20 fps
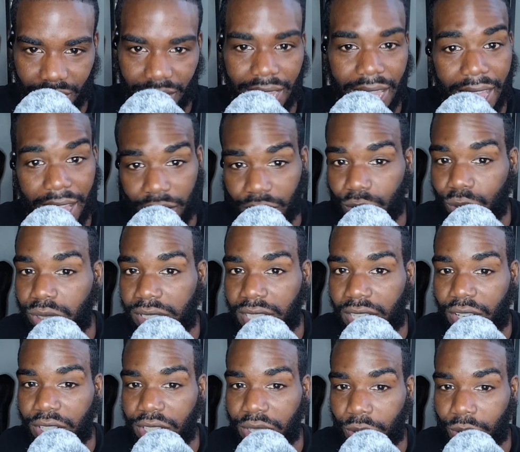How do you stay
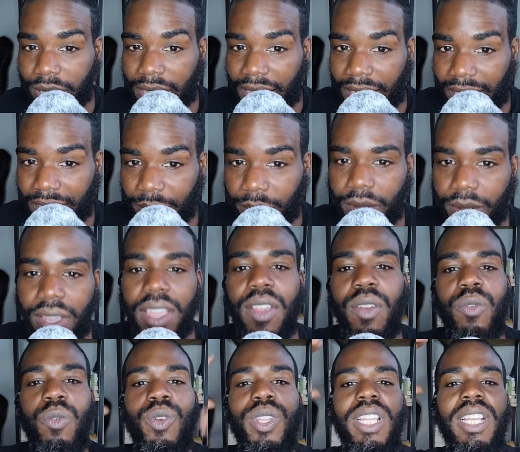on your game?
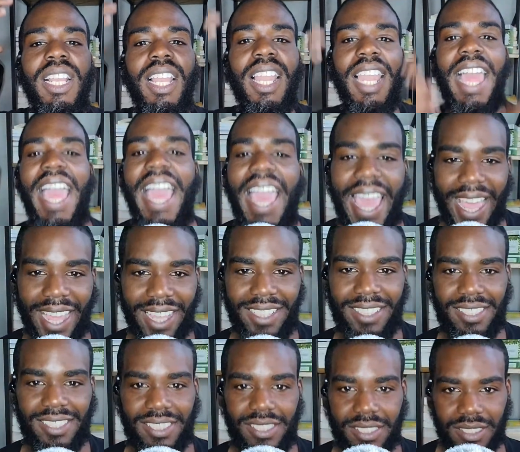
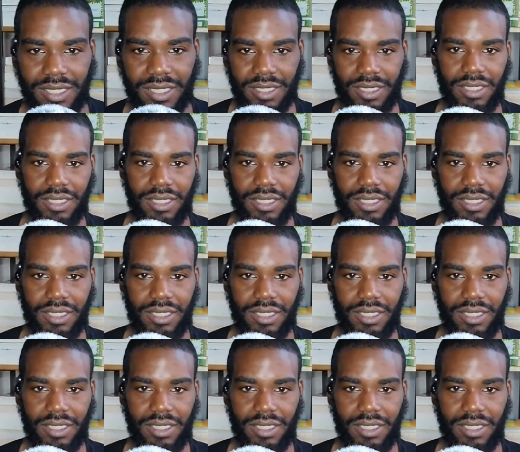Relax.